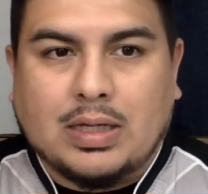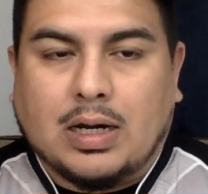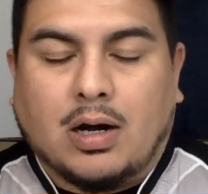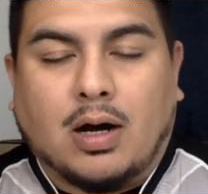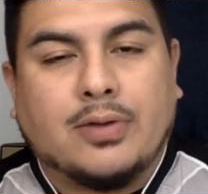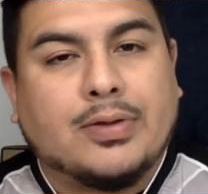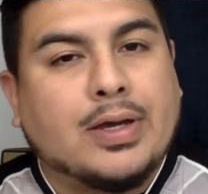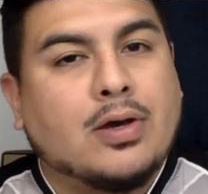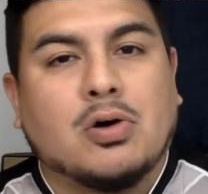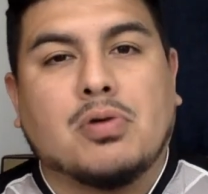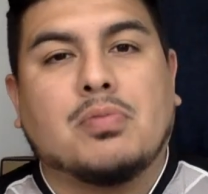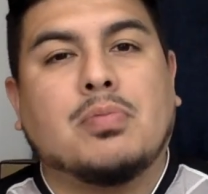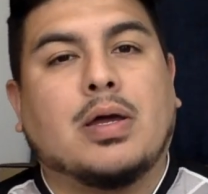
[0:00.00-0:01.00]
on they
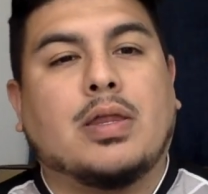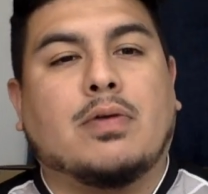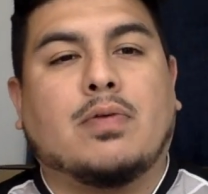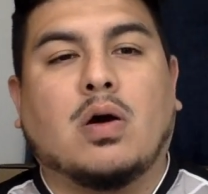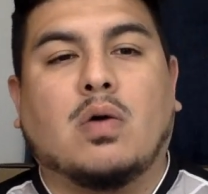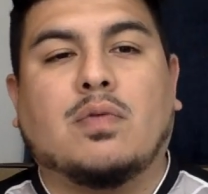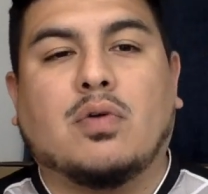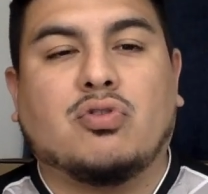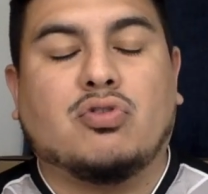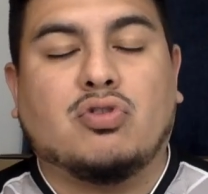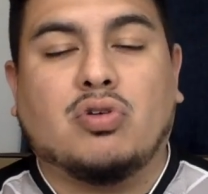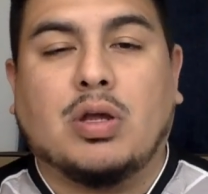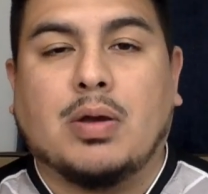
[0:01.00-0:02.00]
go. And then Raul
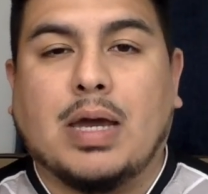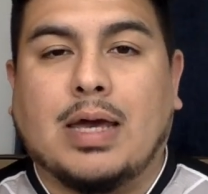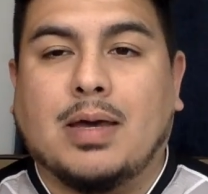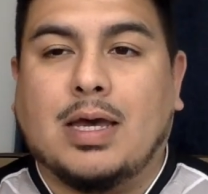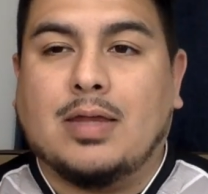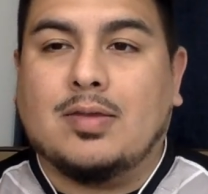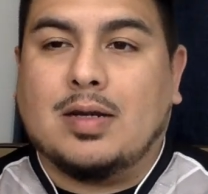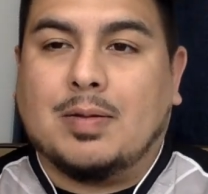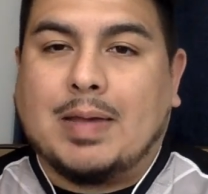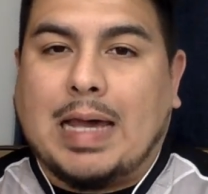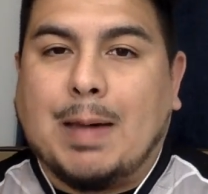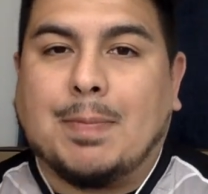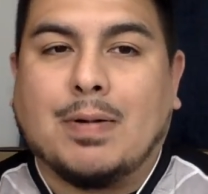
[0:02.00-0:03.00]
Rosas Jr. ended up
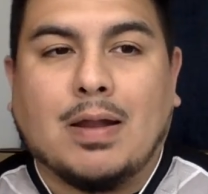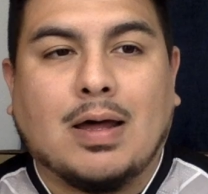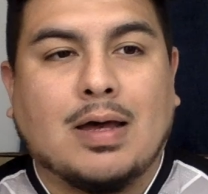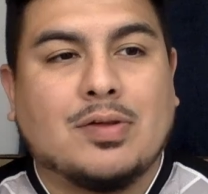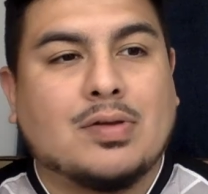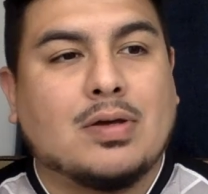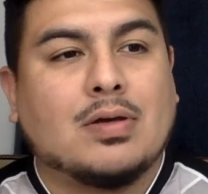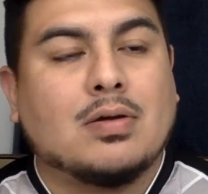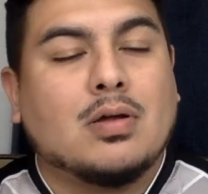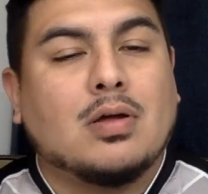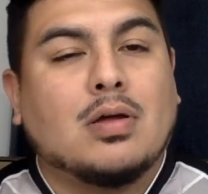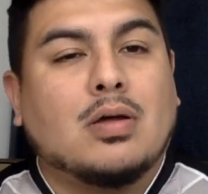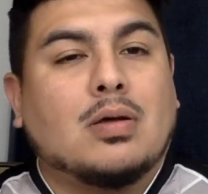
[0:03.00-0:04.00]
capitalizing,
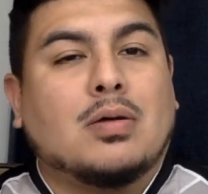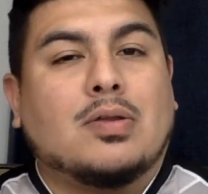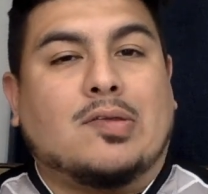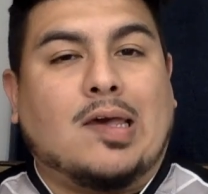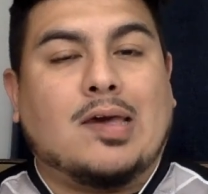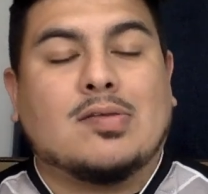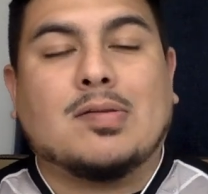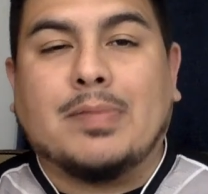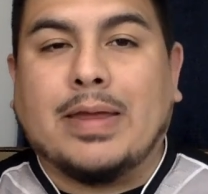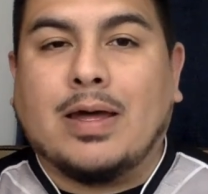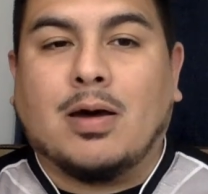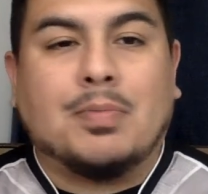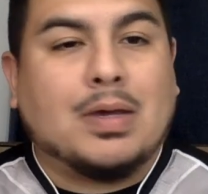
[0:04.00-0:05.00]
takes him
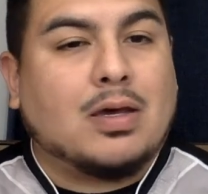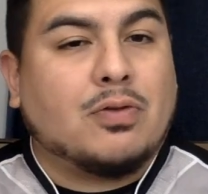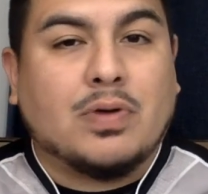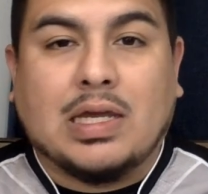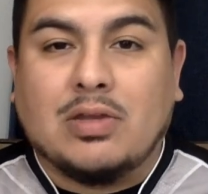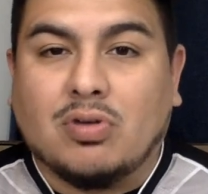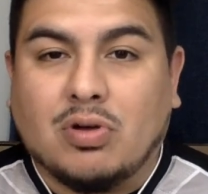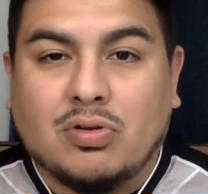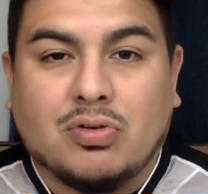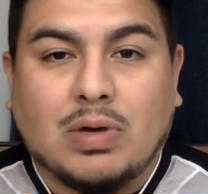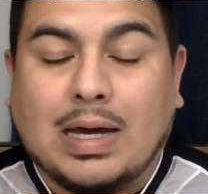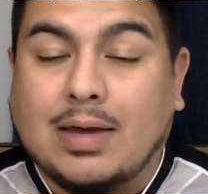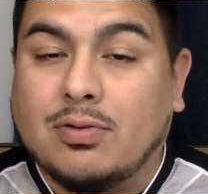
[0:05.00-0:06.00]
down because Ricky
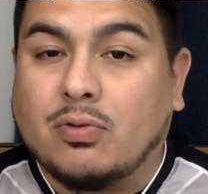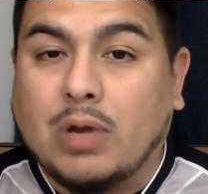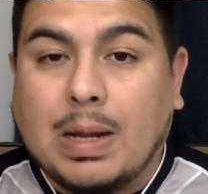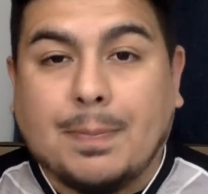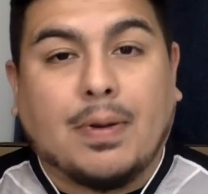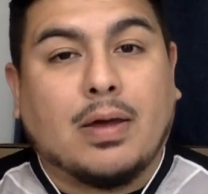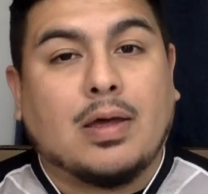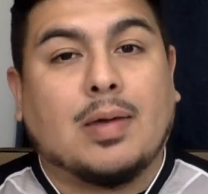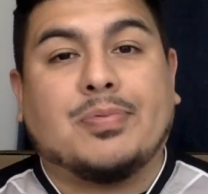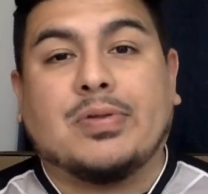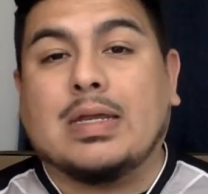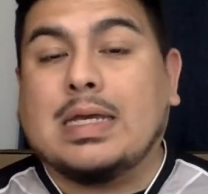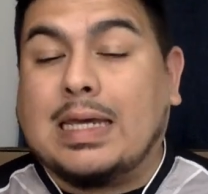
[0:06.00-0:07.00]
Turcios has grandpa
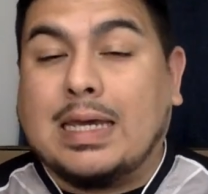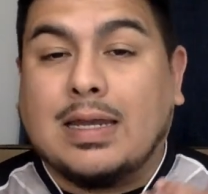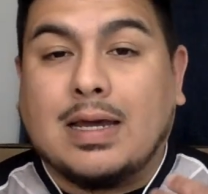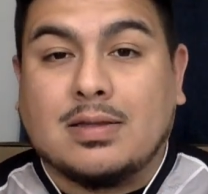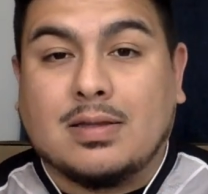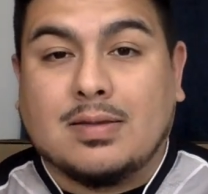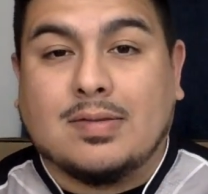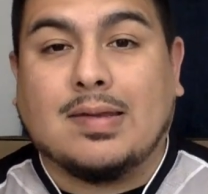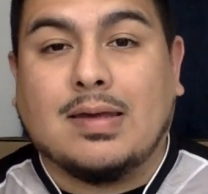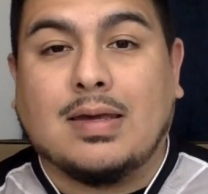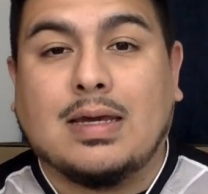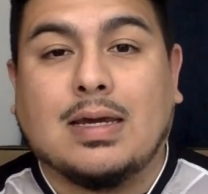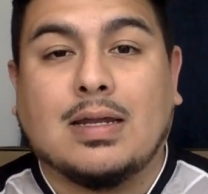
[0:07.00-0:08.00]
hips, and he cannot
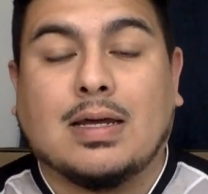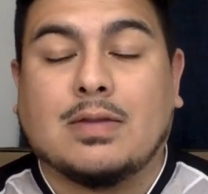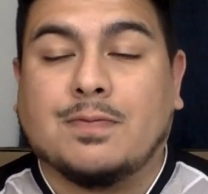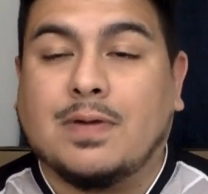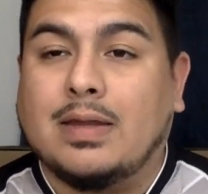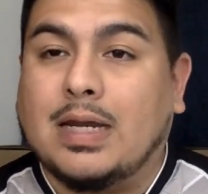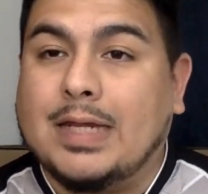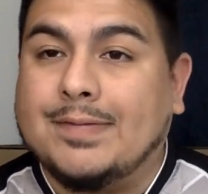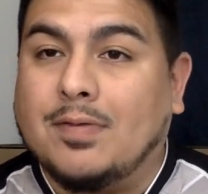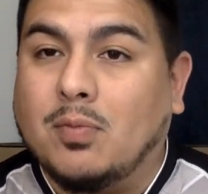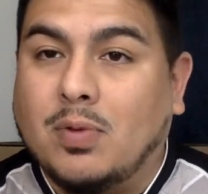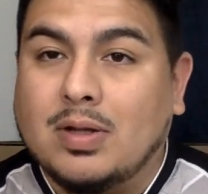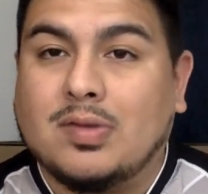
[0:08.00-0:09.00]
defend not
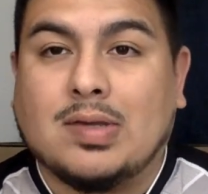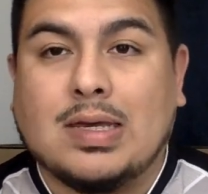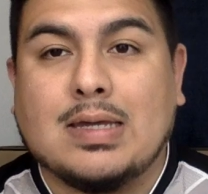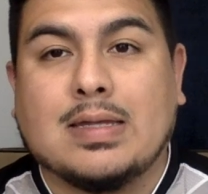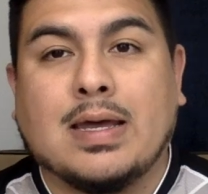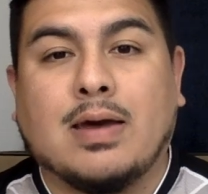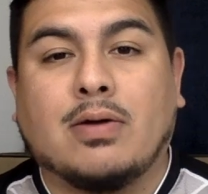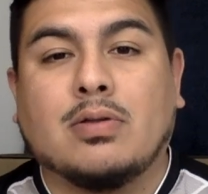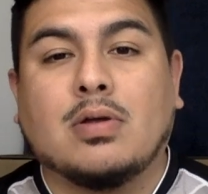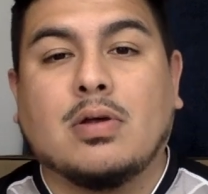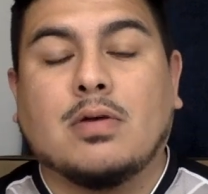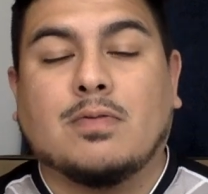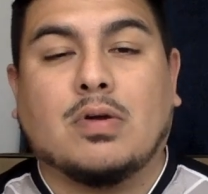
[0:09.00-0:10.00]
even one takedown
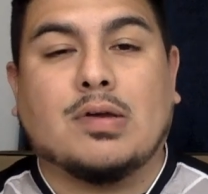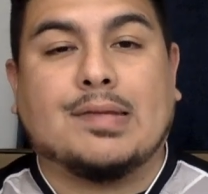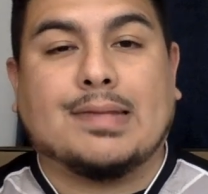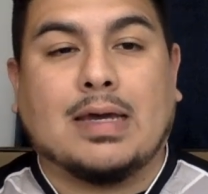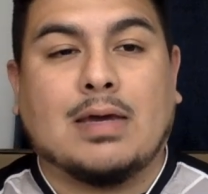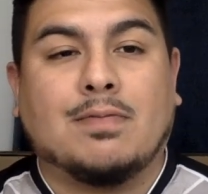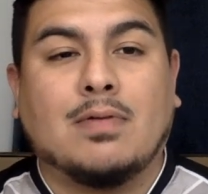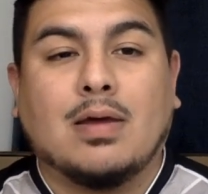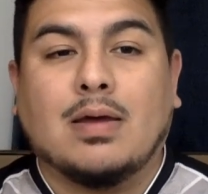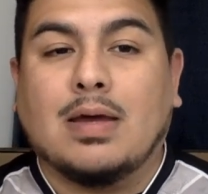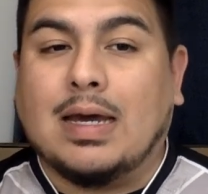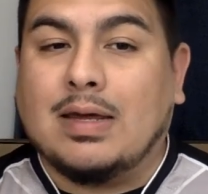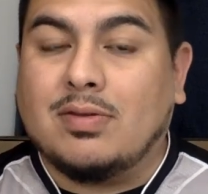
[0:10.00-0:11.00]
for his life.
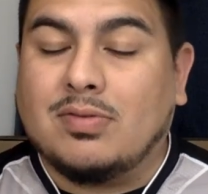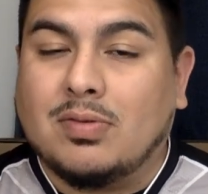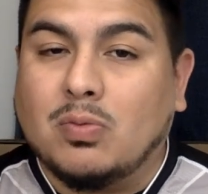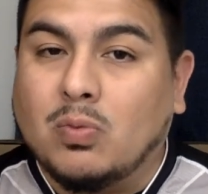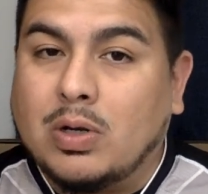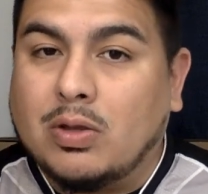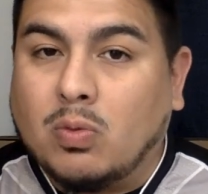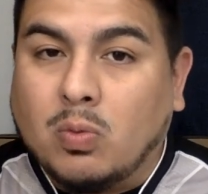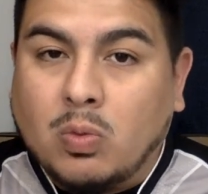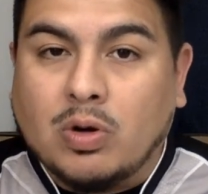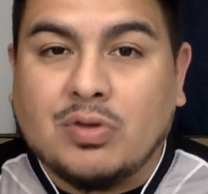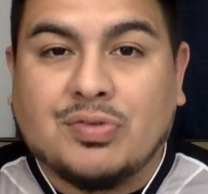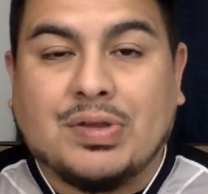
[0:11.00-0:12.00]
Has one of the
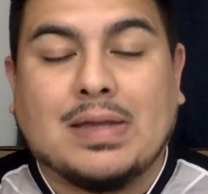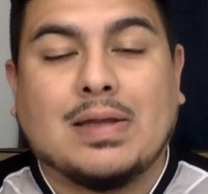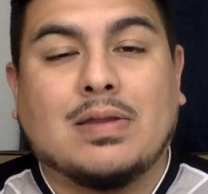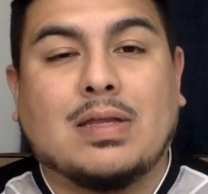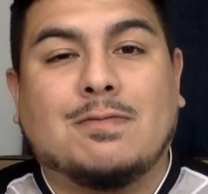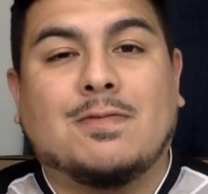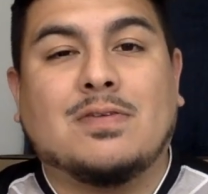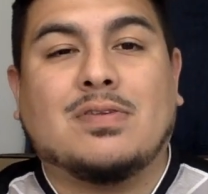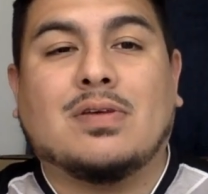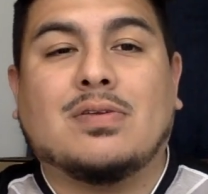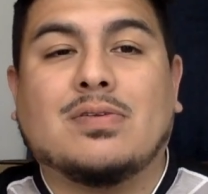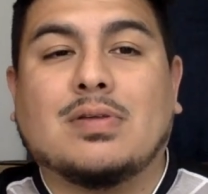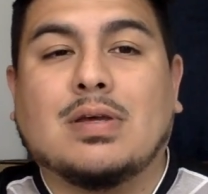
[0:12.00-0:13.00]
worst takedown
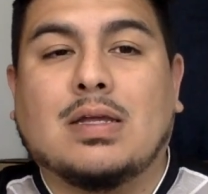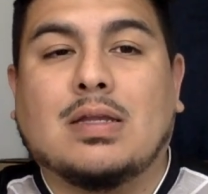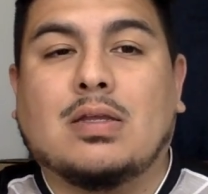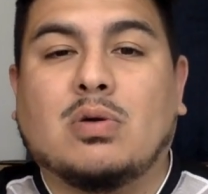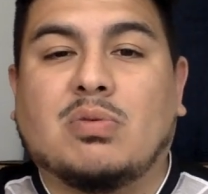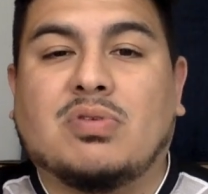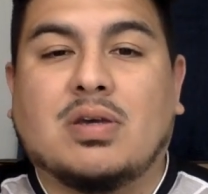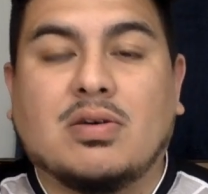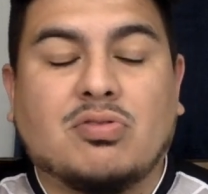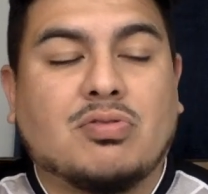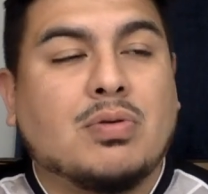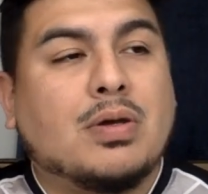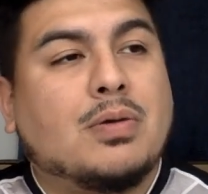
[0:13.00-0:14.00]
defenses in UFC
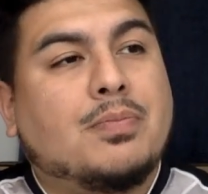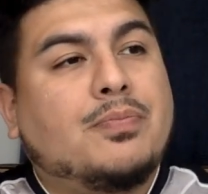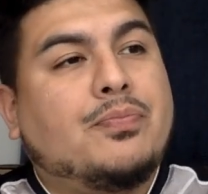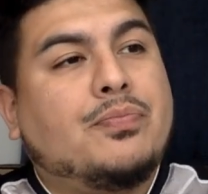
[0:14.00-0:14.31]
history.